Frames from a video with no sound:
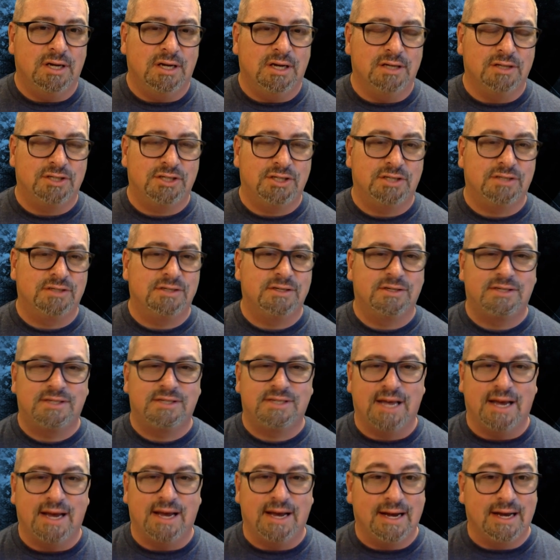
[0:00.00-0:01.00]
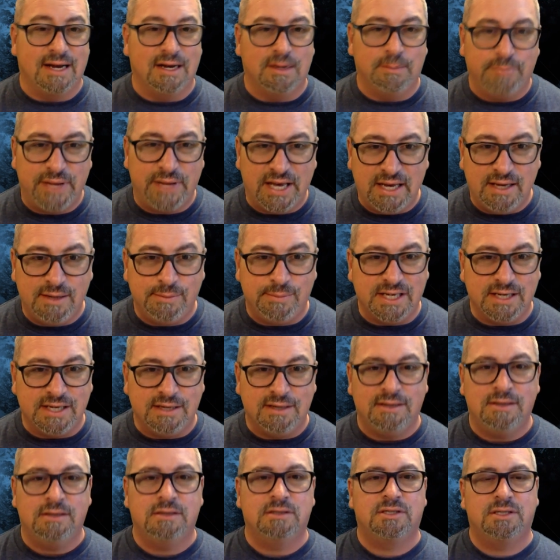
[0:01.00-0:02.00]
She doesn't say I got a
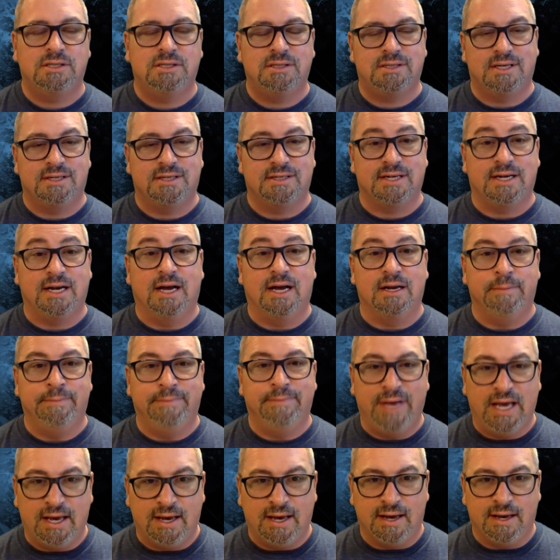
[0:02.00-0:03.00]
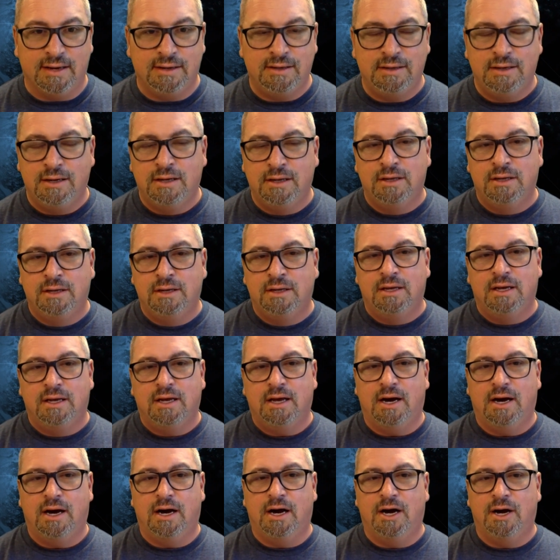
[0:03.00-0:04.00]
baby. She says I got a man.
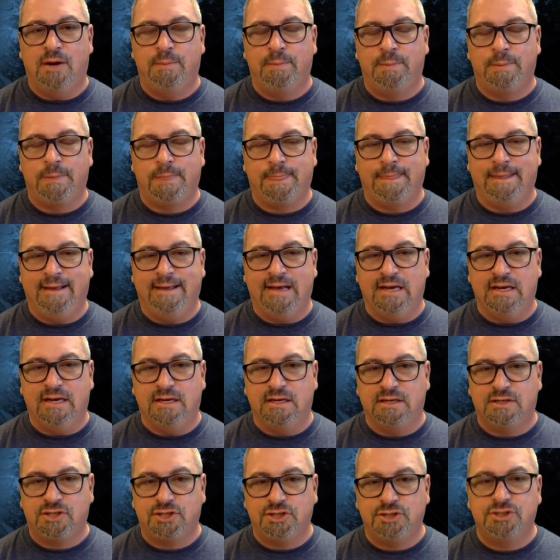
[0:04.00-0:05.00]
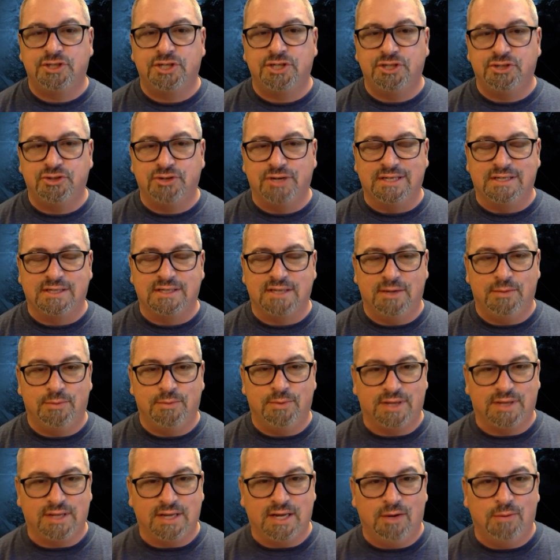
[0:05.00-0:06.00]
And it's usually translated
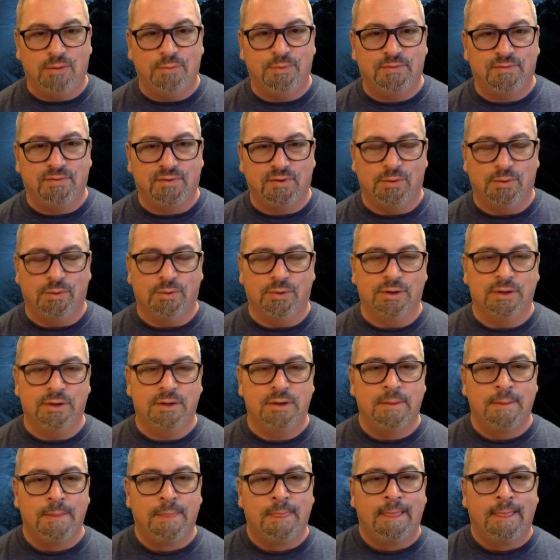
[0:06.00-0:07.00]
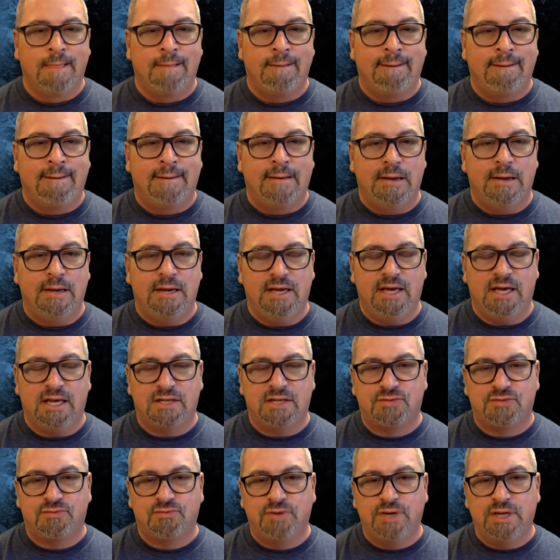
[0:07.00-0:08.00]
with the help of the Lord.
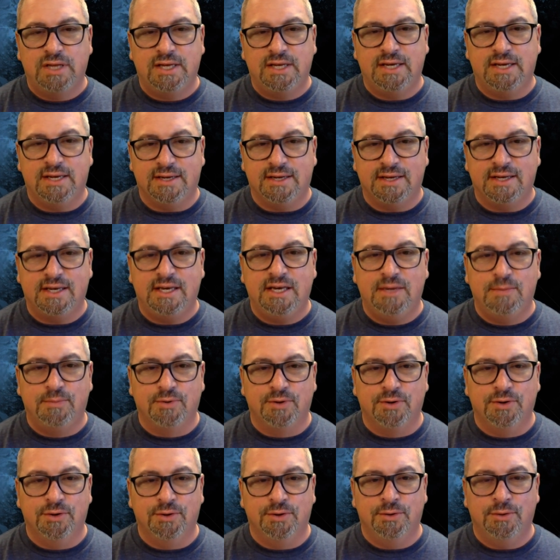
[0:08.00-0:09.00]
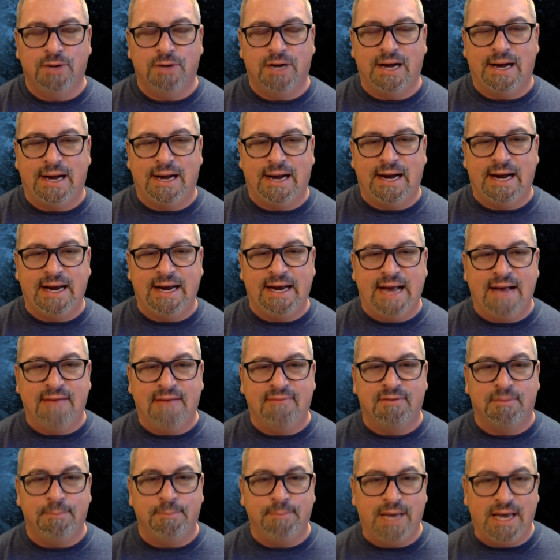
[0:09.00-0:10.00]
It's really in the Hebrew, I
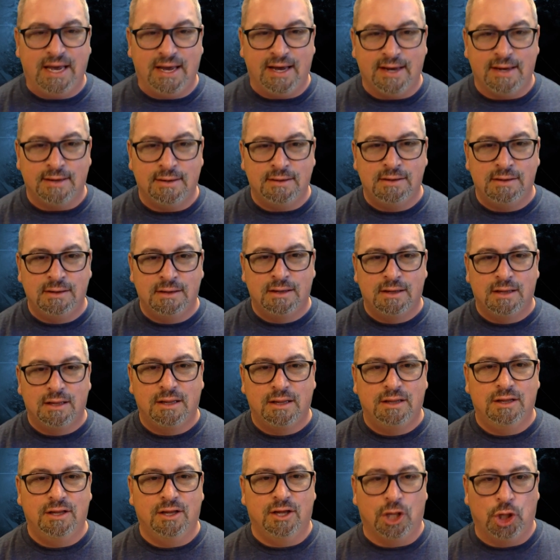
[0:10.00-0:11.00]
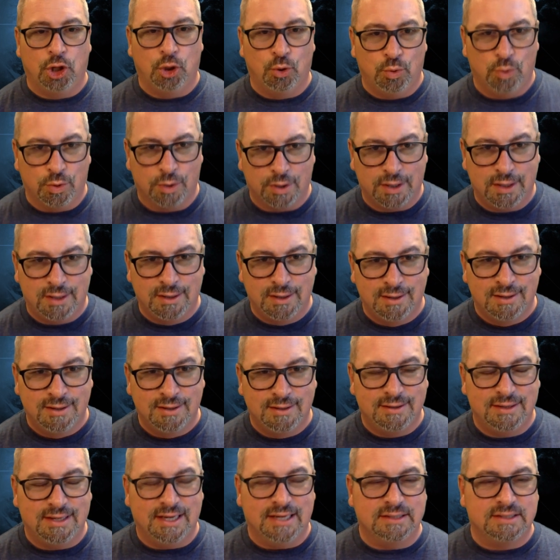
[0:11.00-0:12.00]
have a man, the Lord.
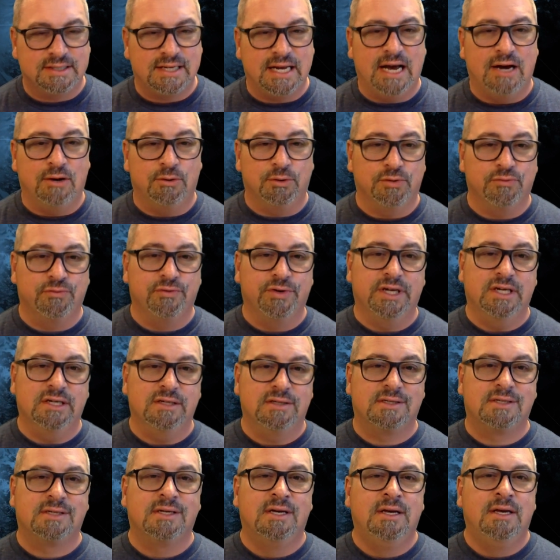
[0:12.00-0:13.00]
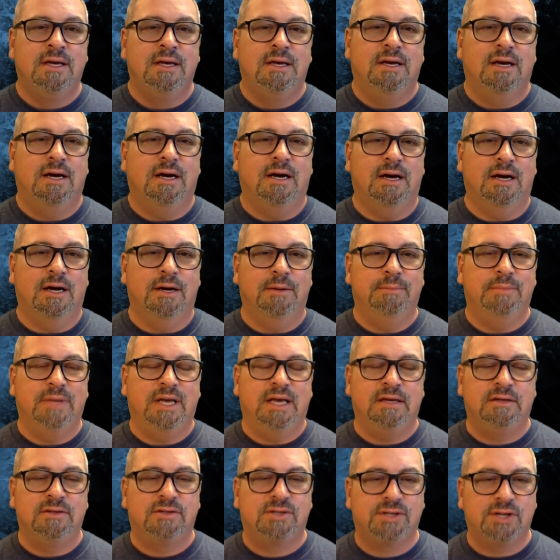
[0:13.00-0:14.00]
That's how it reads.
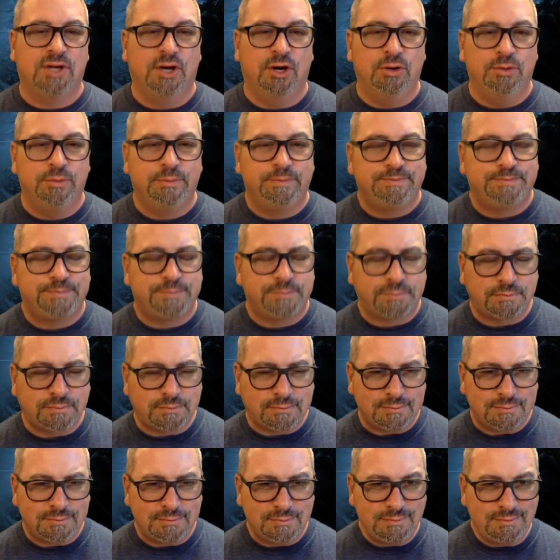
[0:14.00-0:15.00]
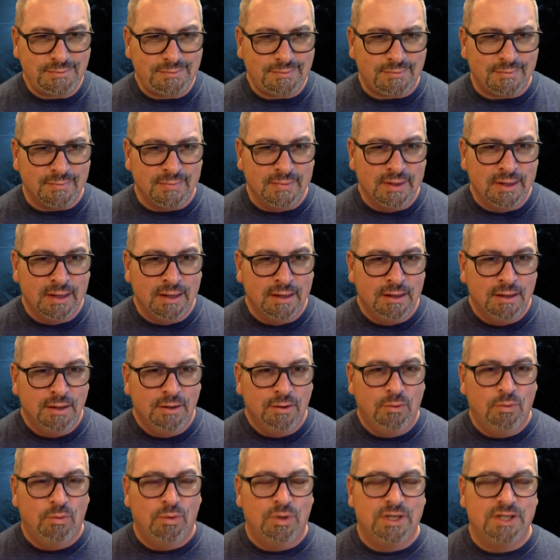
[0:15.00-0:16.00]
And so
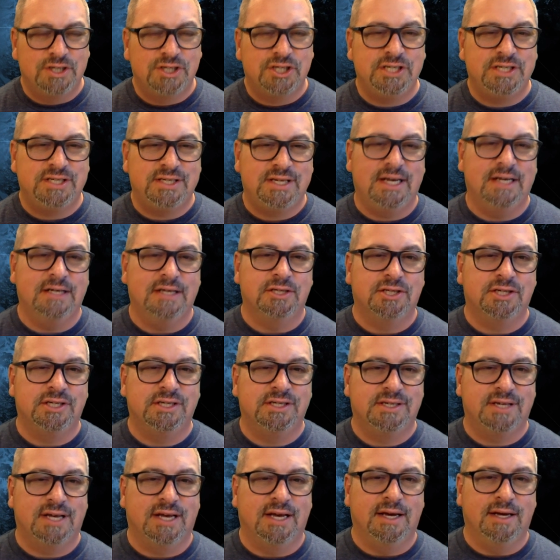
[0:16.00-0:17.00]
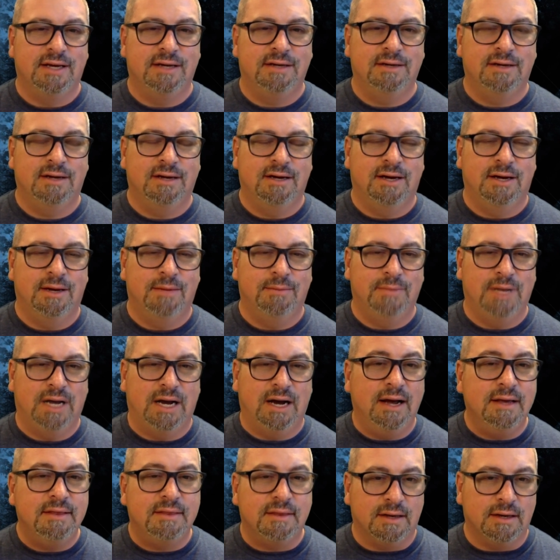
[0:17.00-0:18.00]
what is she saying? She's saying,
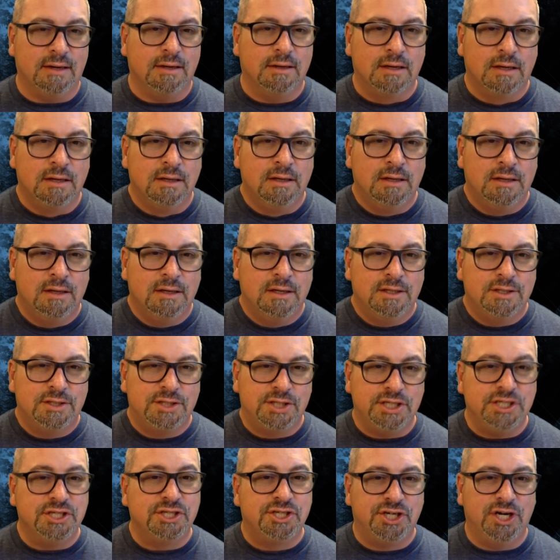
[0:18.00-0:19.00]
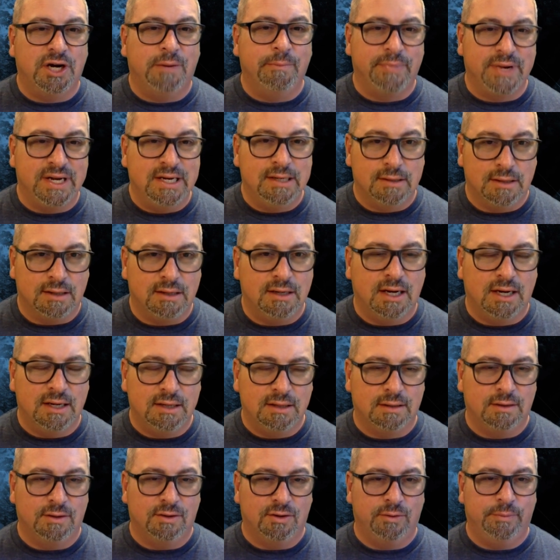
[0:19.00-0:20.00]
I think she's jumping the gun
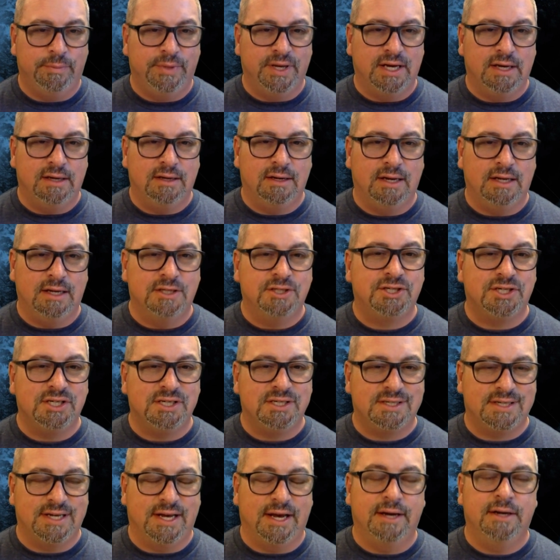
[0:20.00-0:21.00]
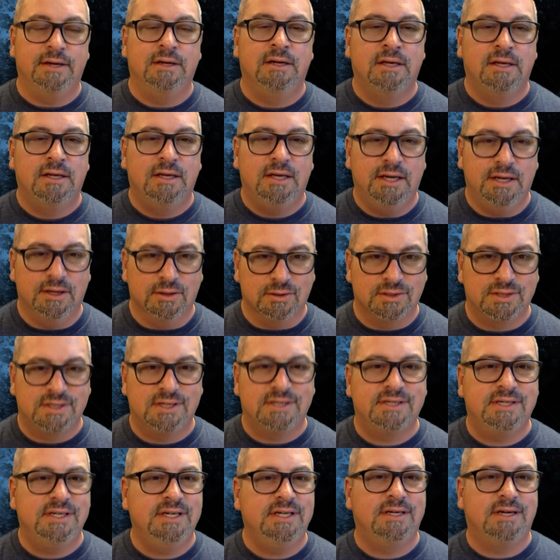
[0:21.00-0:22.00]
a little bit, and she's saying, here's the
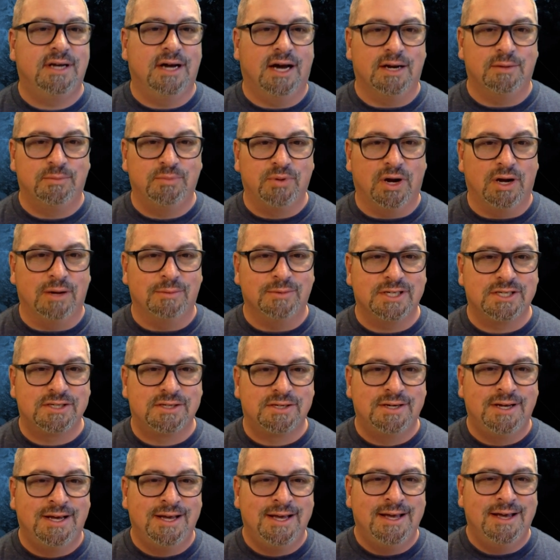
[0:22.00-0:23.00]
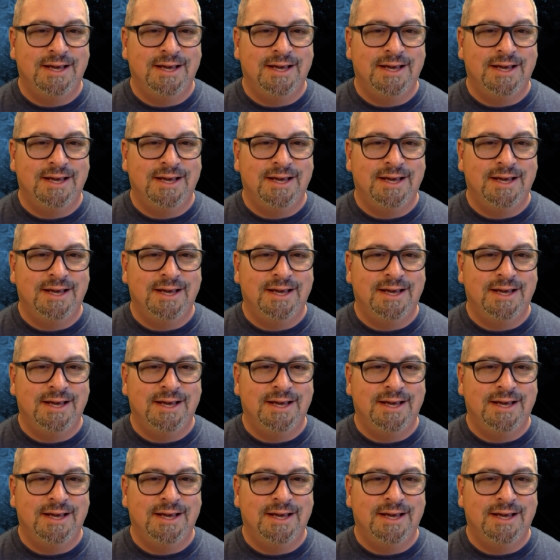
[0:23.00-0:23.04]
seed God promised.